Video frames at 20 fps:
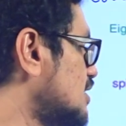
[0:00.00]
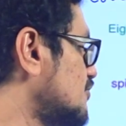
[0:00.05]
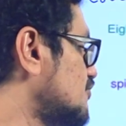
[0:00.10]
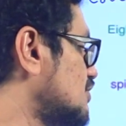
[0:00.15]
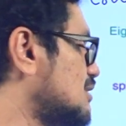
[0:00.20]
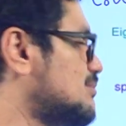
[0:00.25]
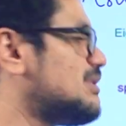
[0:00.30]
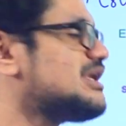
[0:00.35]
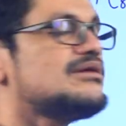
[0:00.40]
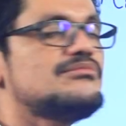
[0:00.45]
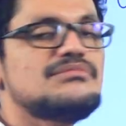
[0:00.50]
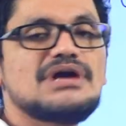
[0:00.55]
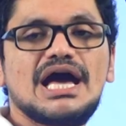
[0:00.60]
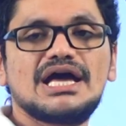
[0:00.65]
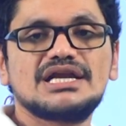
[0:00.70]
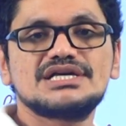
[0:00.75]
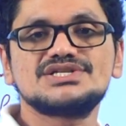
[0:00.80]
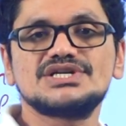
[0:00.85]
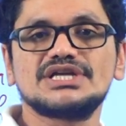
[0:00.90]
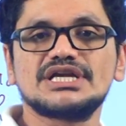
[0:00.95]
will become
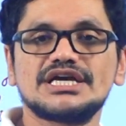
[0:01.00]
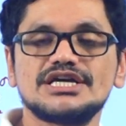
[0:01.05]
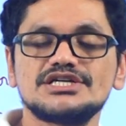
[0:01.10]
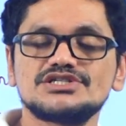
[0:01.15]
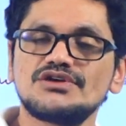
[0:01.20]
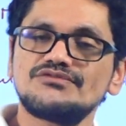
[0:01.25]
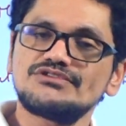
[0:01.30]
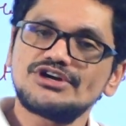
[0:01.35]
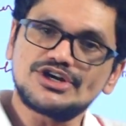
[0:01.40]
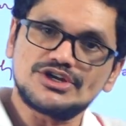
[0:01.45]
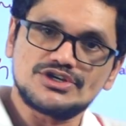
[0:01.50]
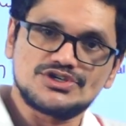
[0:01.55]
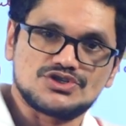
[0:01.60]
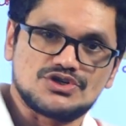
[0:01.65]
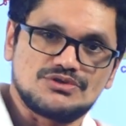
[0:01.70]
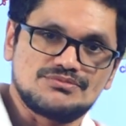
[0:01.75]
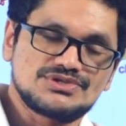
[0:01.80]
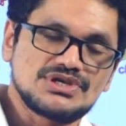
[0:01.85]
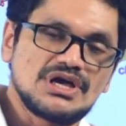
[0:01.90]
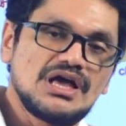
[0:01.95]
anus in case of
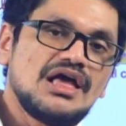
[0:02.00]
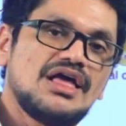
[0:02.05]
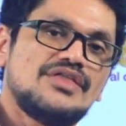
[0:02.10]
deuterostomes.